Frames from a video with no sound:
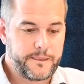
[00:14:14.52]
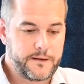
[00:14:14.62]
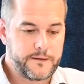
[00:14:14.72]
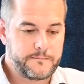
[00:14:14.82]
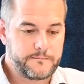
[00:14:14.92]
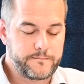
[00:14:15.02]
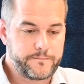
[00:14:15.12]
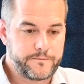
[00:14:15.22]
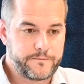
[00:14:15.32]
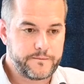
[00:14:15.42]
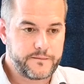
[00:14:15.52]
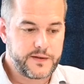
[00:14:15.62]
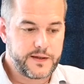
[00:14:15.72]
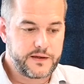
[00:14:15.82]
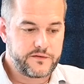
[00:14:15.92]

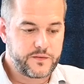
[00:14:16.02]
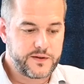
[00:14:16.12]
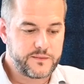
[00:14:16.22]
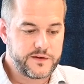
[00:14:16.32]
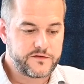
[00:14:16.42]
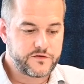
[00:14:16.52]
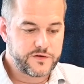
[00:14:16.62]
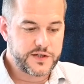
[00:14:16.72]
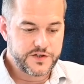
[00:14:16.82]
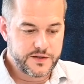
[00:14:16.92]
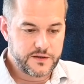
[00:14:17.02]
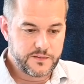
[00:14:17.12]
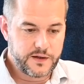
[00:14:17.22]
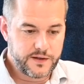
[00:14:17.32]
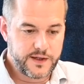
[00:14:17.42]
They have quite a bit of traction in the
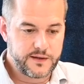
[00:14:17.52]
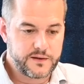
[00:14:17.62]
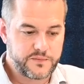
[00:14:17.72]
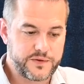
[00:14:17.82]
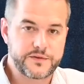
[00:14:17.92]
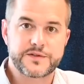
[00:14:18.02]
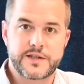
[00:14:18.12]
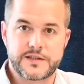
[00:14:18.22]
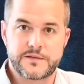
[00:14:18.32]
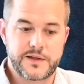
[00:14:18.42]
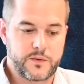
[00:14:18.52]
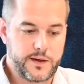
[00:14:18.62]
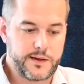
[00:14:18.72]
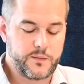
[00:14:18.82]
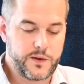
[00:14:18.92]
market, and the products tend to be
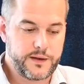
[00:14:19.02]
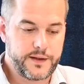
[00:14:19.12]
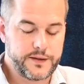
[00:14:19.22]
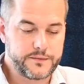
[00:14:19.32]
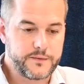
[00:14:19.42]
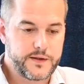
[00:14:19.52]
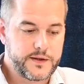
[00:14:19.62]
quite well known.